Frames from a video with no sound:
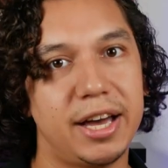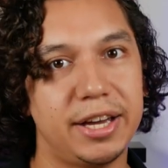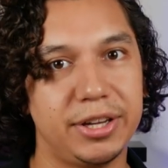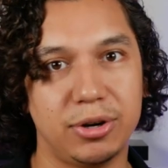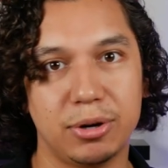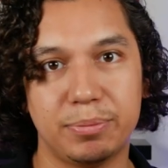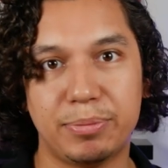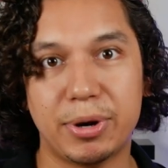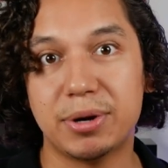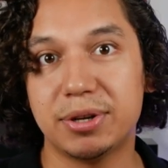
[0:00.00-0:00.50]

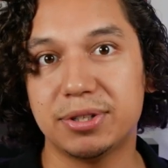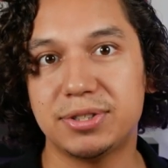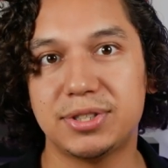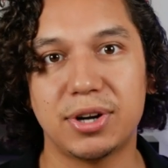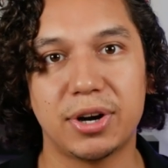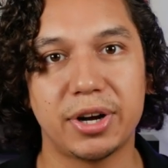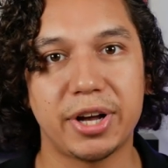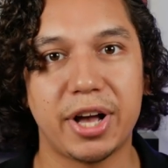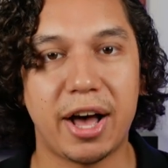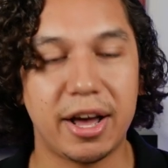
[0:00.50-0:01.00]
your opponent's
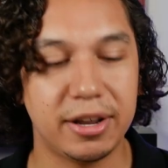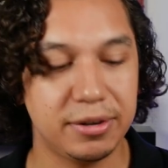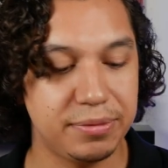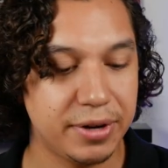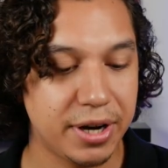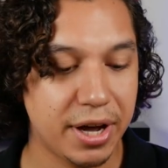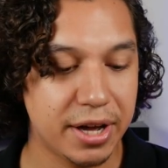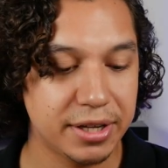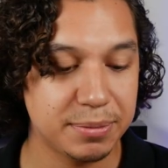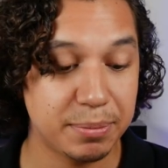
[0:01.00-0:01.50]
Dark
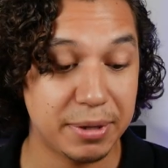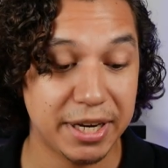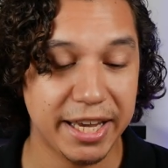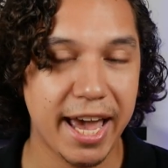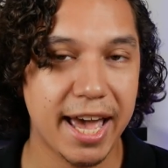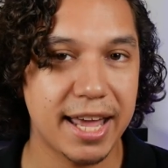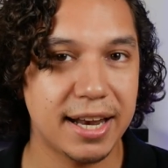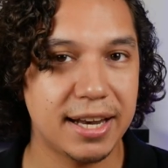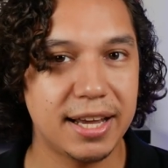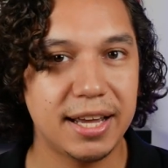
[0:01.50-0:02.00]
Confidant, but
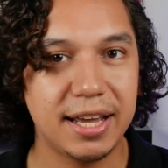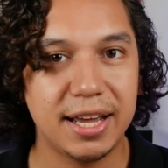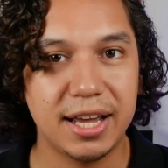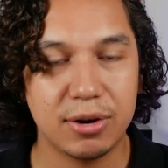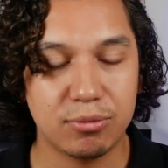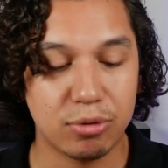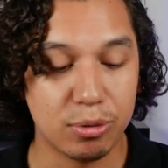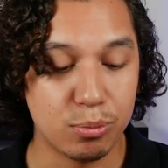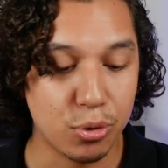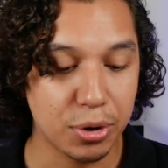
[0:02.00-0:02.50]
again,
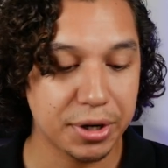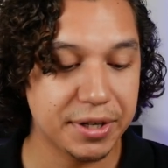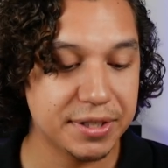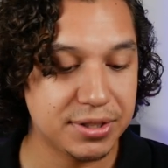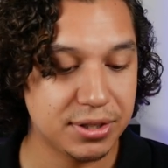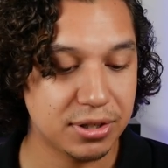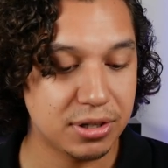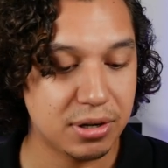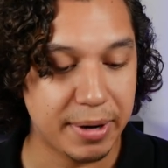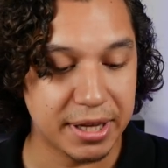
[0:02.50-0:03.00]
we're more
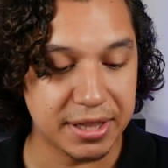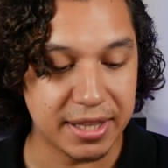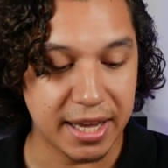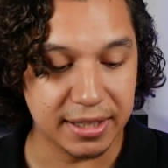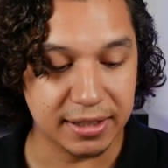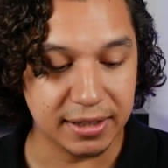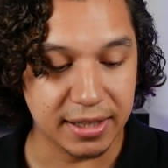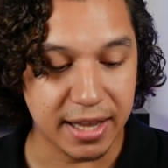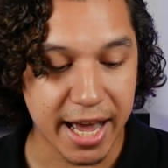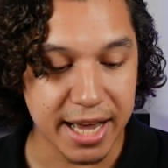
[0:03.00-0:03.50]
concerned about
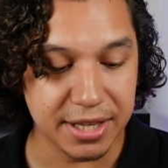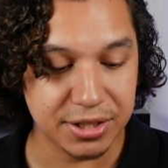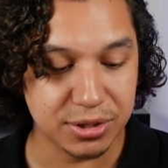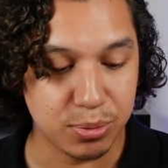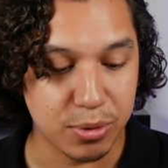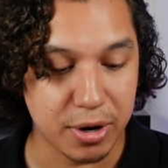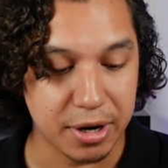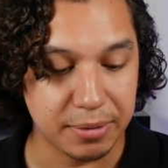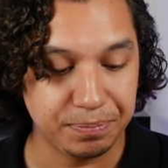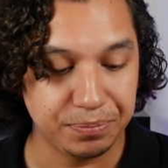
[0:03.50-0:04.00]
that last
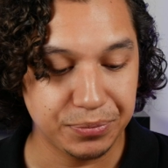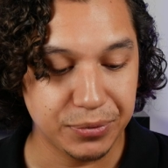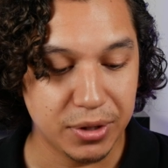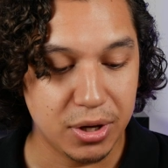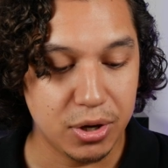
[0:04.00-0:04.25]
one.